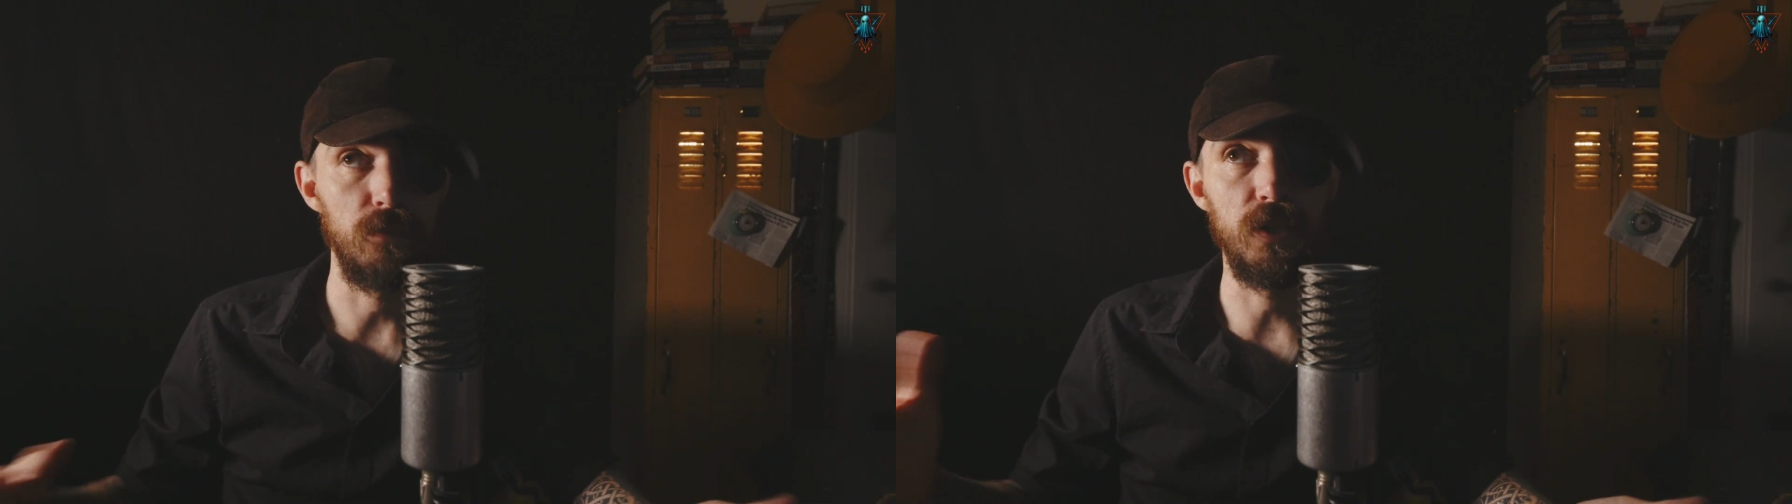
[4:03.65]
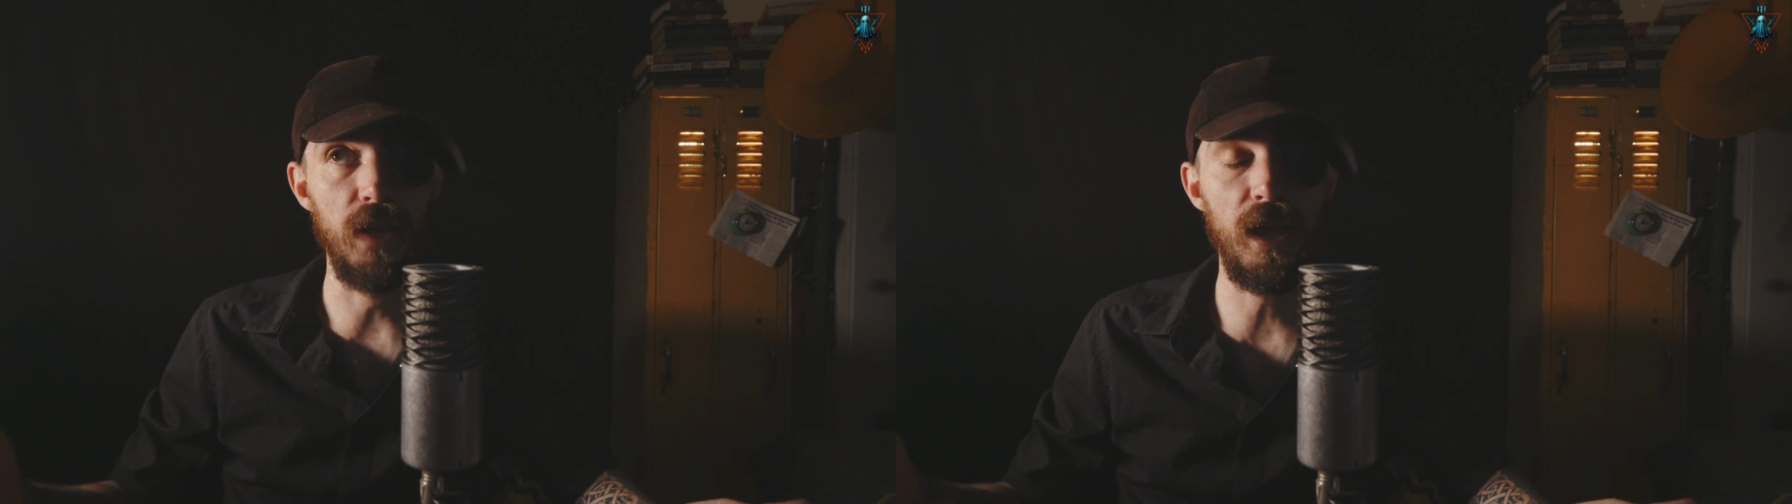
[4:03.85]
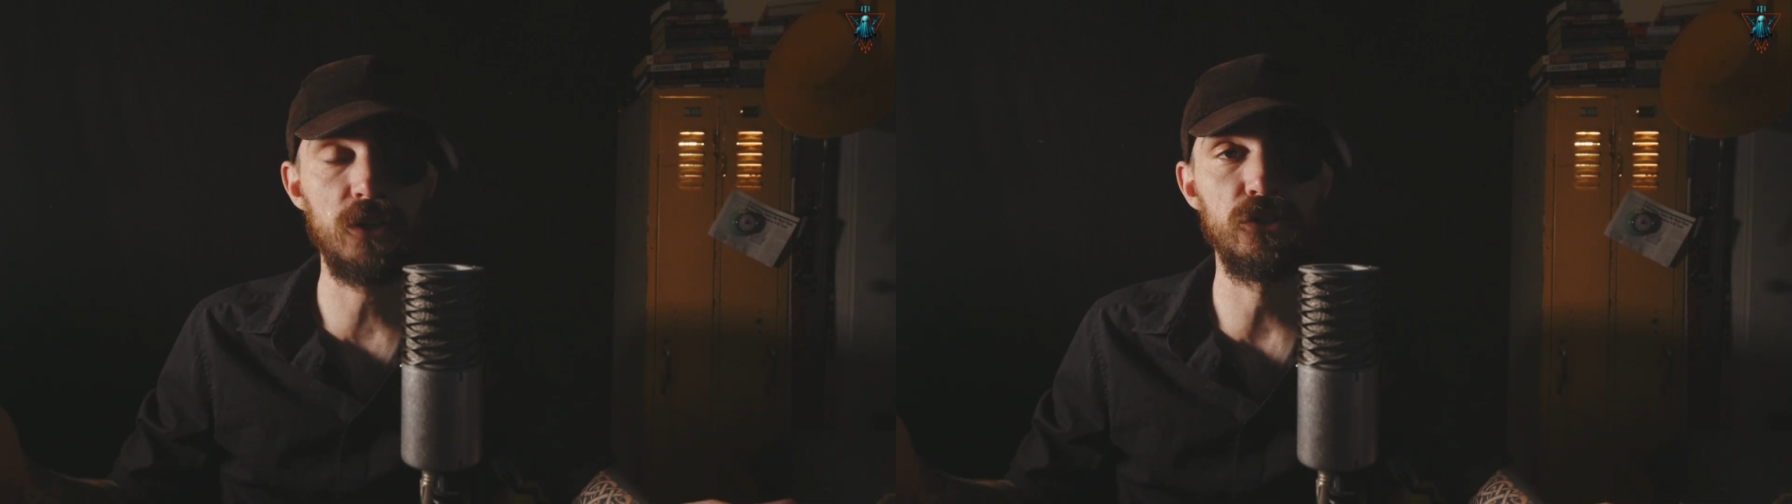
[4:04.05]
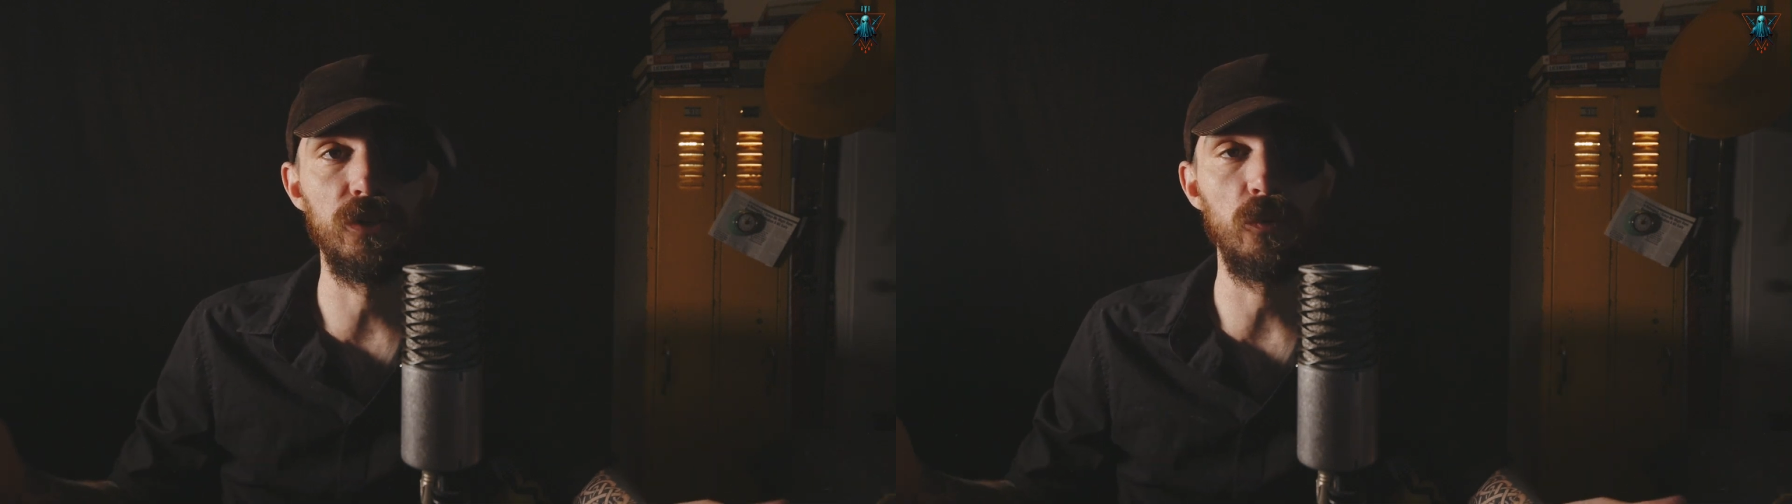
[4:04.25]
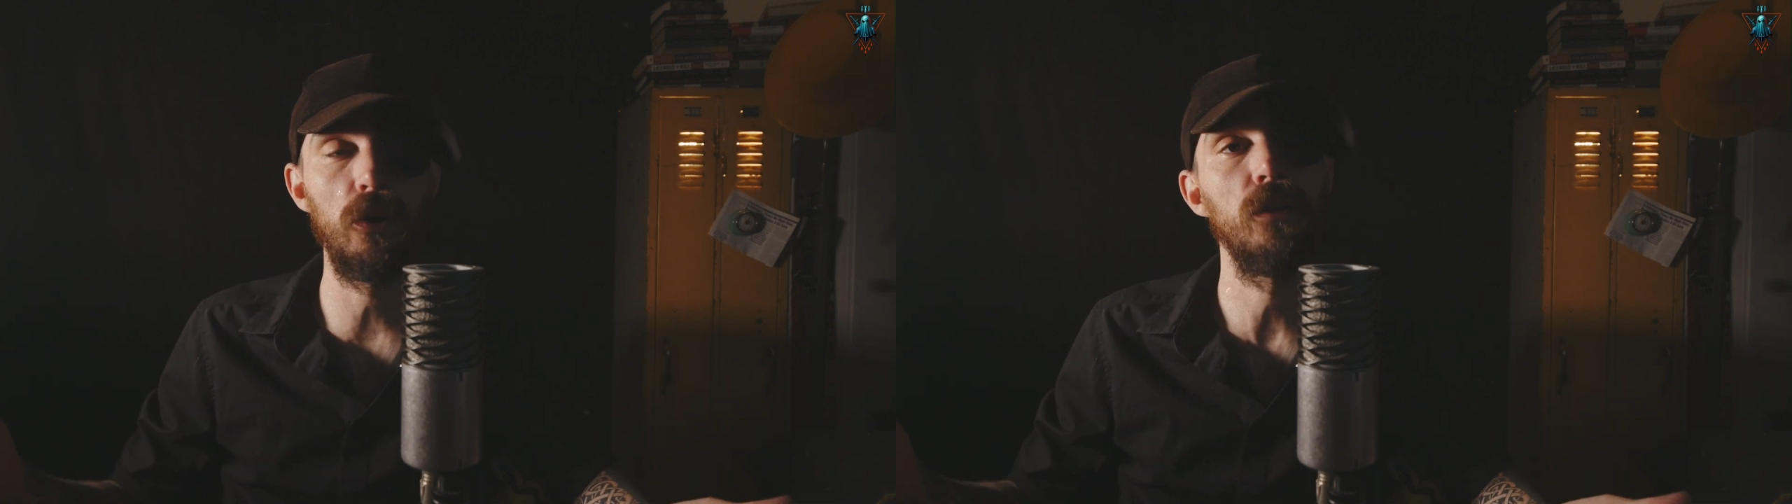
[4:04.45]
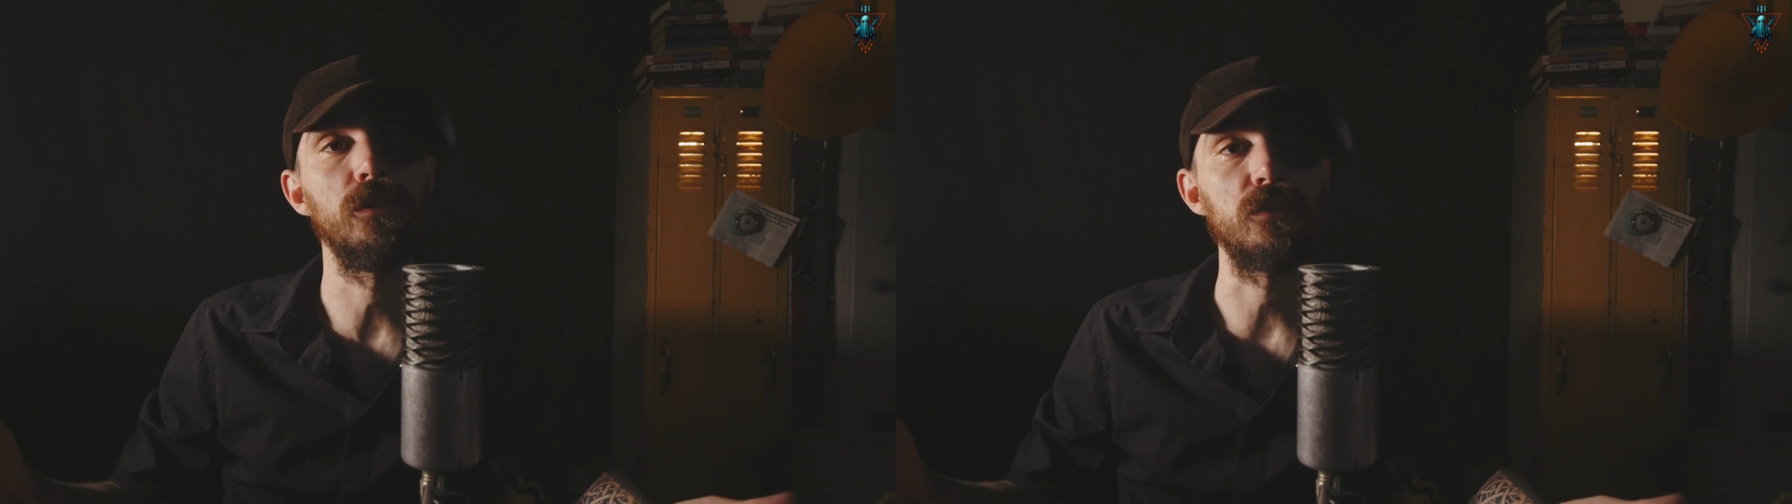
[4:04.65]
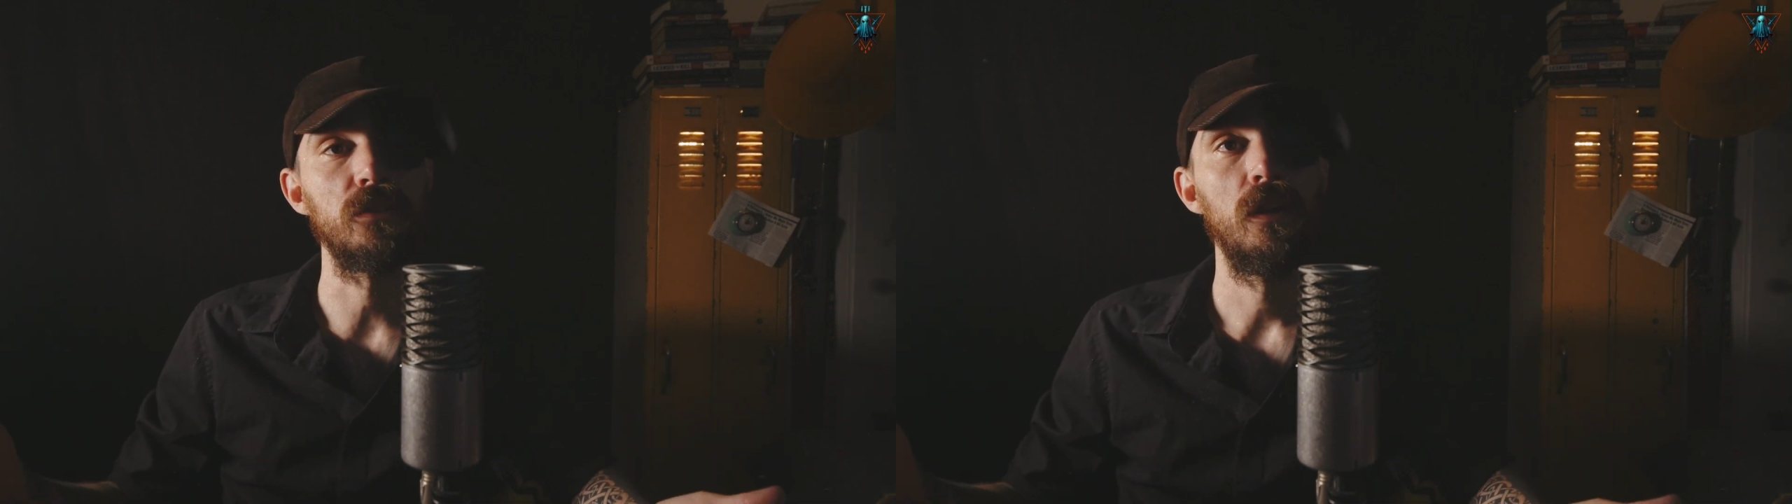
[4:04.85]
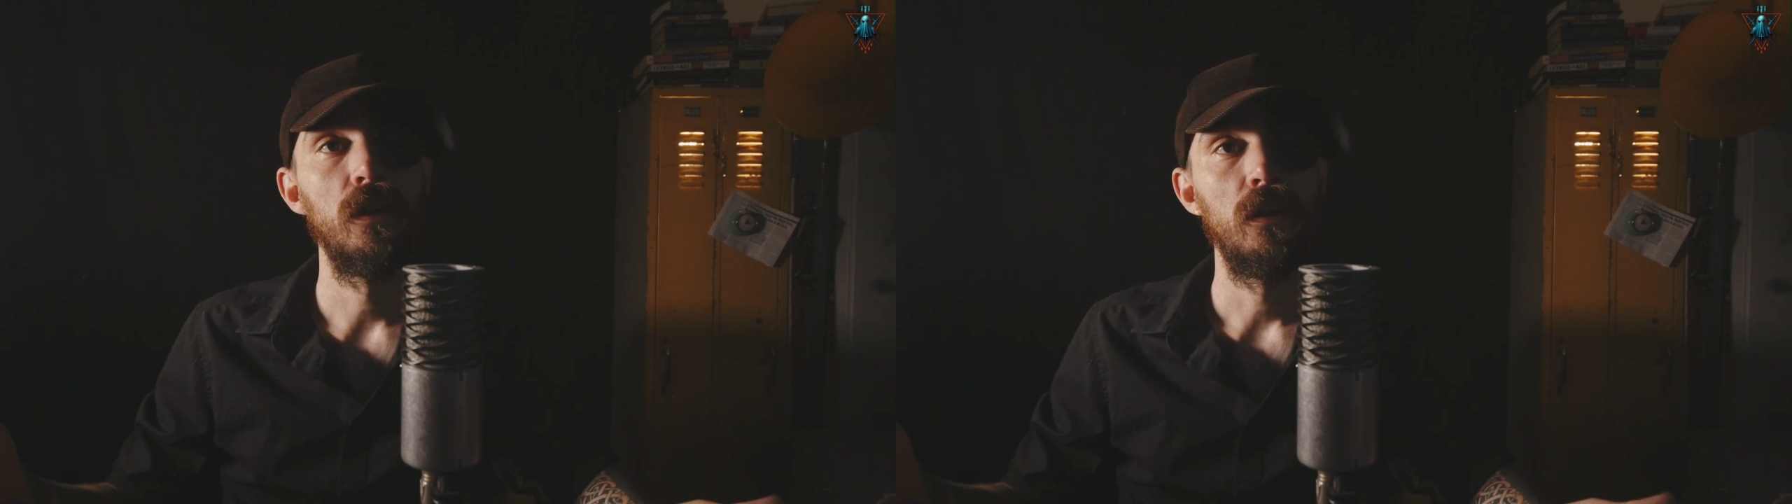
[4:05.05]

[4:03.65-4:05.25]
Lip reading: it actually was